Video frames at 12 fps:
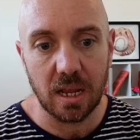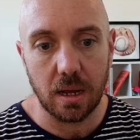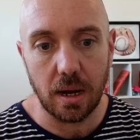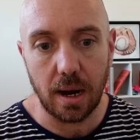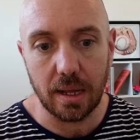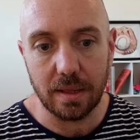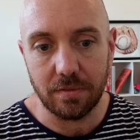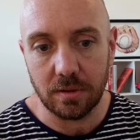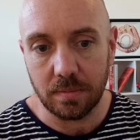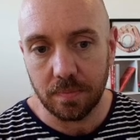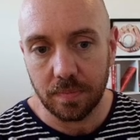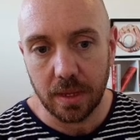HighLevel.
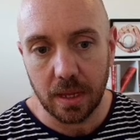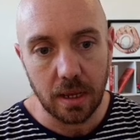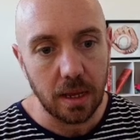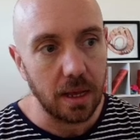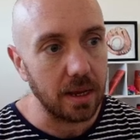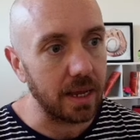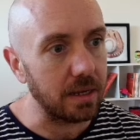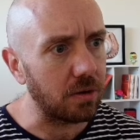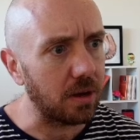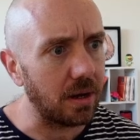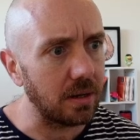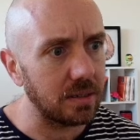Again, you
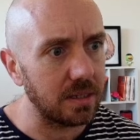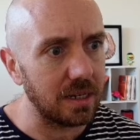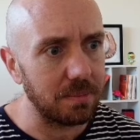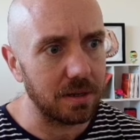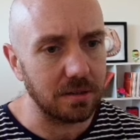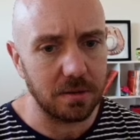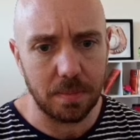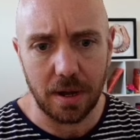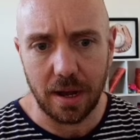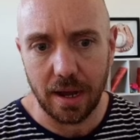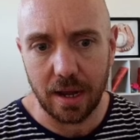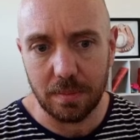can't see it because it's
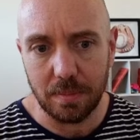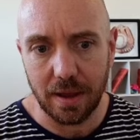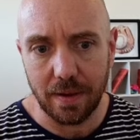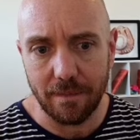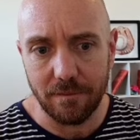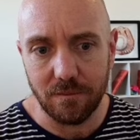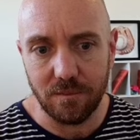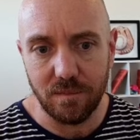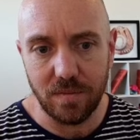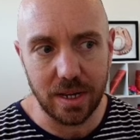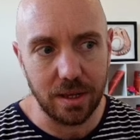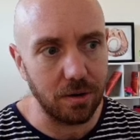behind my
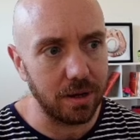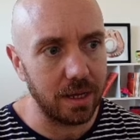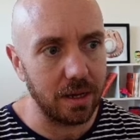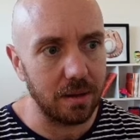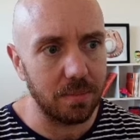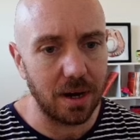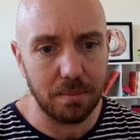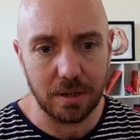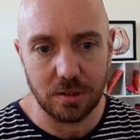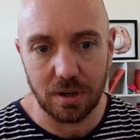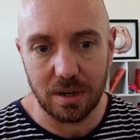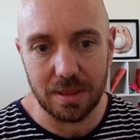video here, behind my
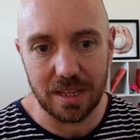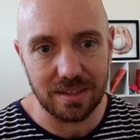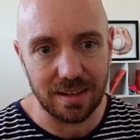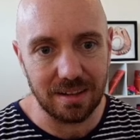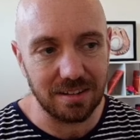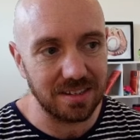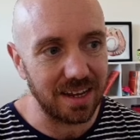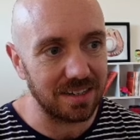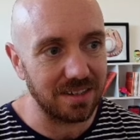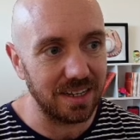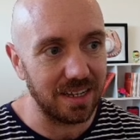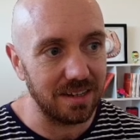screen, but there's a little
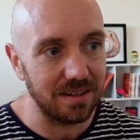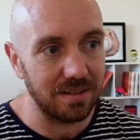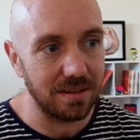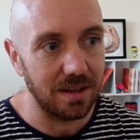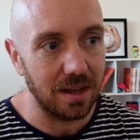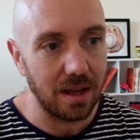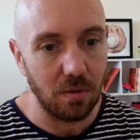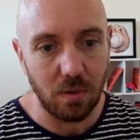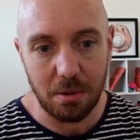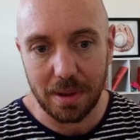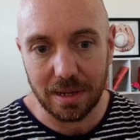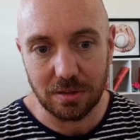section here where my
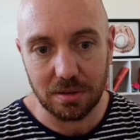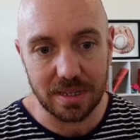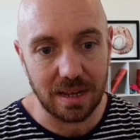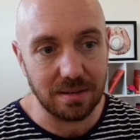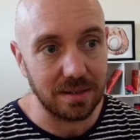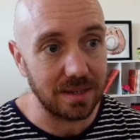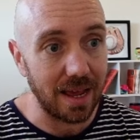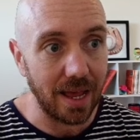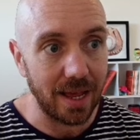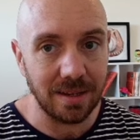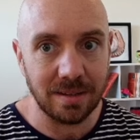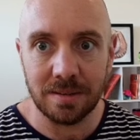mouse goes down to
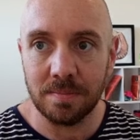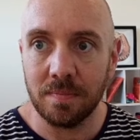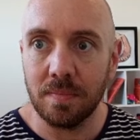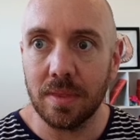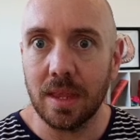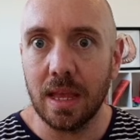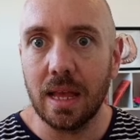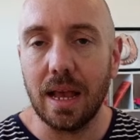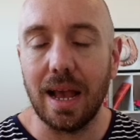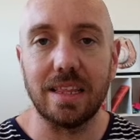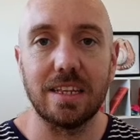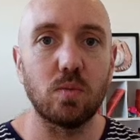tags.
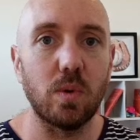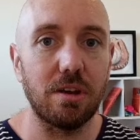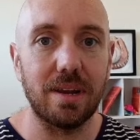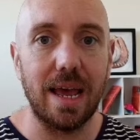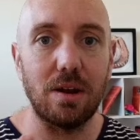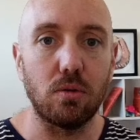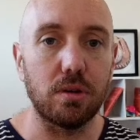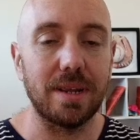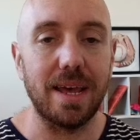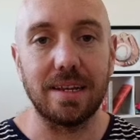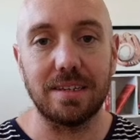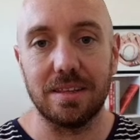And this is where you can add all your
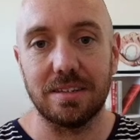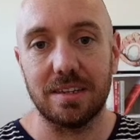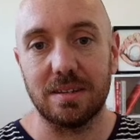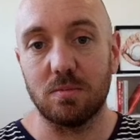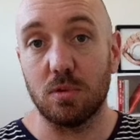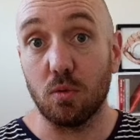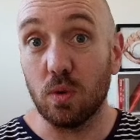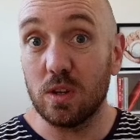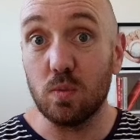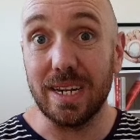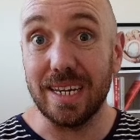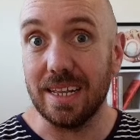tags in the system. The reason
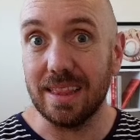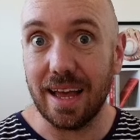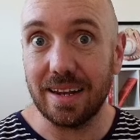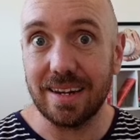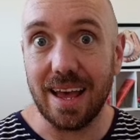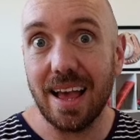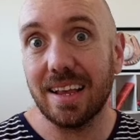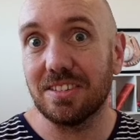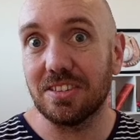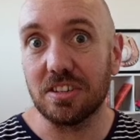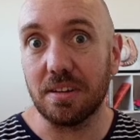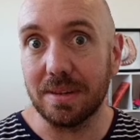we need that tag is
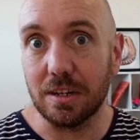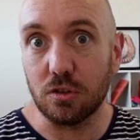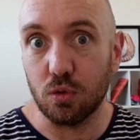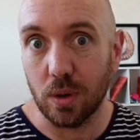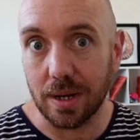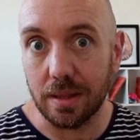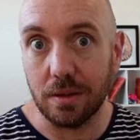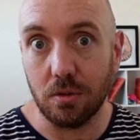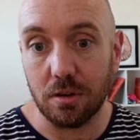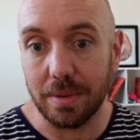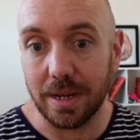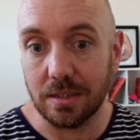just something to trigger the
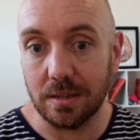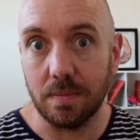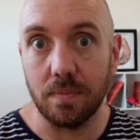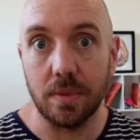automation.